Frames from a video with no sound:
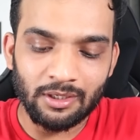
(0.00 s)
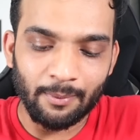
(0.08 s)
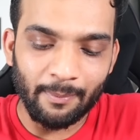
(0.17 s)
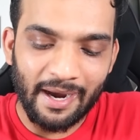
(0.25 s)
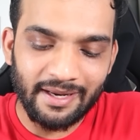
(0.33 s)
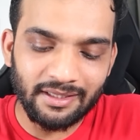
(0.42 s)

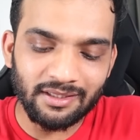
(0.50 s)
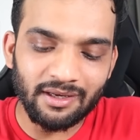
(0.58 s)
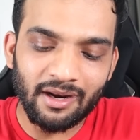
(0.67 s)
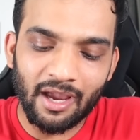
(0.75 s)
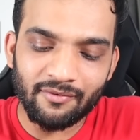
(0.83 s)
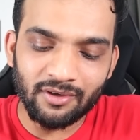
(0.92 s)
combining
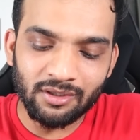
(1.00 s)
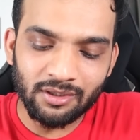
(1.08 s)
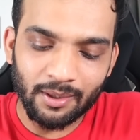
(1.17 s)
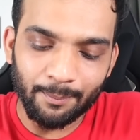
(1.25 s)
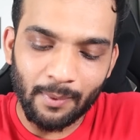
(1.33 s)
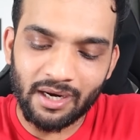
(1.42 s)
the arrival,
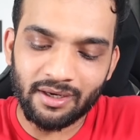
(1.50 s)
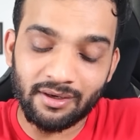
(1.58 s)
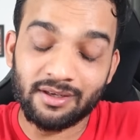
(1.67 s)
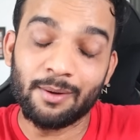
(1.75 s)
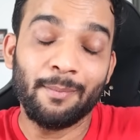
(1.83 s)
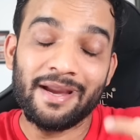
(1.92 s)

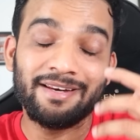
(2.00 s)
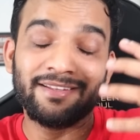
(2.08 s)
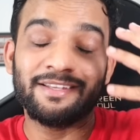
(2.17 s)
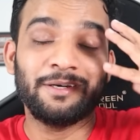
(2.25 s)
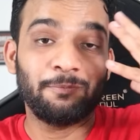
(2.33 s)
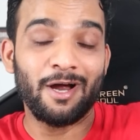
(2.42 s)
command,
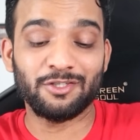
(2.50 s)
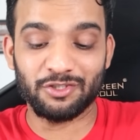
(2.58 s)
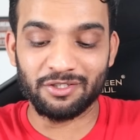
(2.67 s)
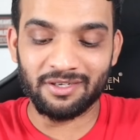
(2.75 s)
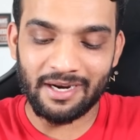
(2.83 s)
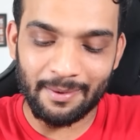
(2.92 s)
combining the
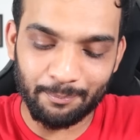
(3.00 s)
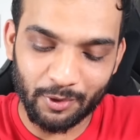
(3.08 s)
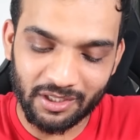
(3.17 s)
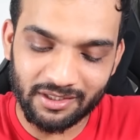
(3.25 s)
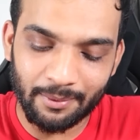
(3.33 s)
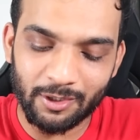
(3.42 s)
departure, and
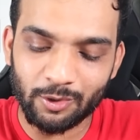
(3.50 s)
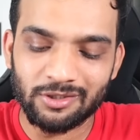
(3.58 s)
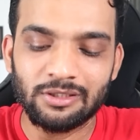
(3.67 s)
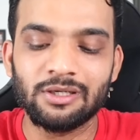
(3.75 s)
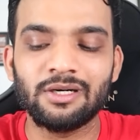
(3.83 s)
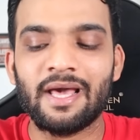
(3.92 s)
putting them into
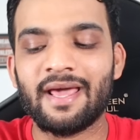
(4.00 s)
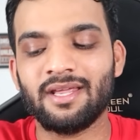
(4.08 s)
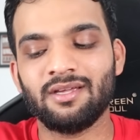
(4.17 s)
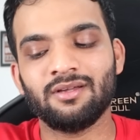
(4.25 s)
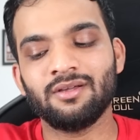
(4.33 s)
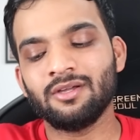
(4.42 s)
a third
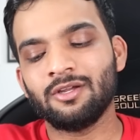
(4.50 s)
array.